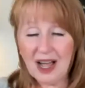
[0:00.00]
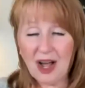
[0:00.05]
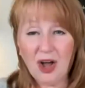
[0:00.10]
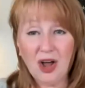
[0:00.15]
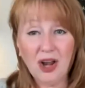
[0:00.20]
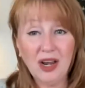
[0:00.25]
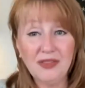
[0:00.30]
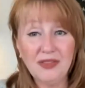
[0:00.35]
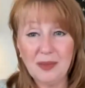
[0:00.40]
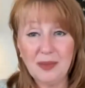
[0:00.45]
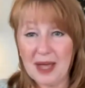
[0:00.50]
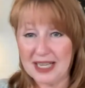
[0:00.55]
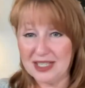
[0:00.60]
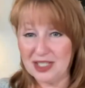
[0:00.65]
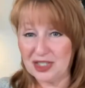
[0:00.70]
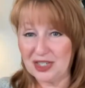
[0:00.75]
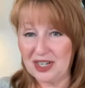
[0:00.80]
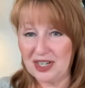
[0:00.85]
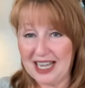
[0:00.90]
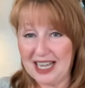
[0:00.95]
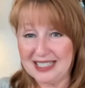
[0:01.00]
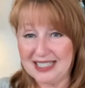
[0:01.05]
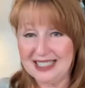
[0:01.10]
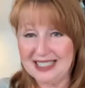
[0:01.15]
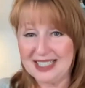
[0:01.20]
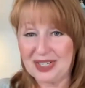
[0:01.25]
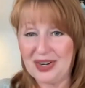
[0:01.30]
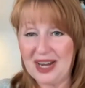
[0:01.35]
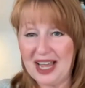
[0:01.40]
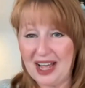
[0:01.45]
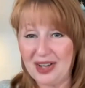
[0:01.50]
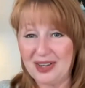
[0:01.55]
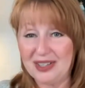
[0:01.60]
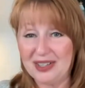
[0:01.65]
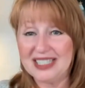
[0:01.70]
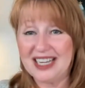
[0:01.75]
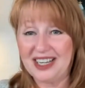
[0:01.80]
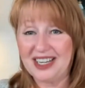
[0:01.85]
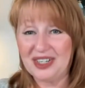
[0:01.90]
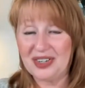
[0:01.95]
All of the master classes are
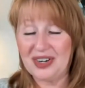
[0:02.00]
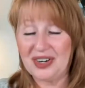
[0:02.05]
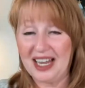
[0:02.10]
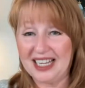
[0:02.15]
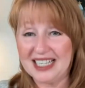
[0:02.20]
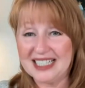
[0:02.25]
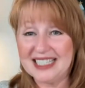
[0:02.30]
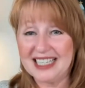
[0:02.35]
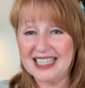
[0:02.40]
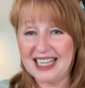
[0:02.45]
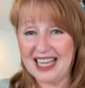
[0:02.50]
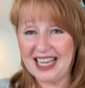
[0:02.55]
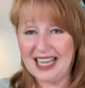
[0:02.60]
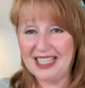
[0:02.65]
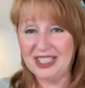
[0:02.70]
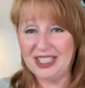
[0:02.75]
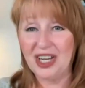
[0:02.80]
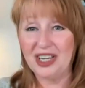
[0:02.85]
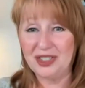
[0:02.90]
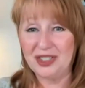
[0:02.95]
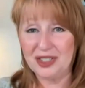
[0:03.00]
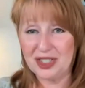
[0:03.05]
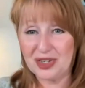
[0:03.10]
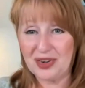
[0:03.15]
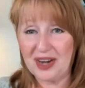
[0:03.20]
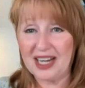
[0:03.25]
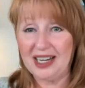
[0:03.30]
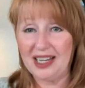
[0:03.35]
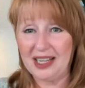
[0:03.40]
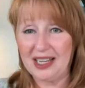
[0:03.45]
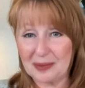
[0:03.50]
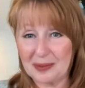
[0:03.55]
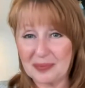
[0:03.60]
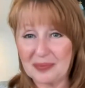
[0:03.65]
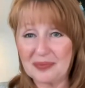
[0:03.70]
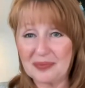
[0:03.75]
housed under LS Engage under training.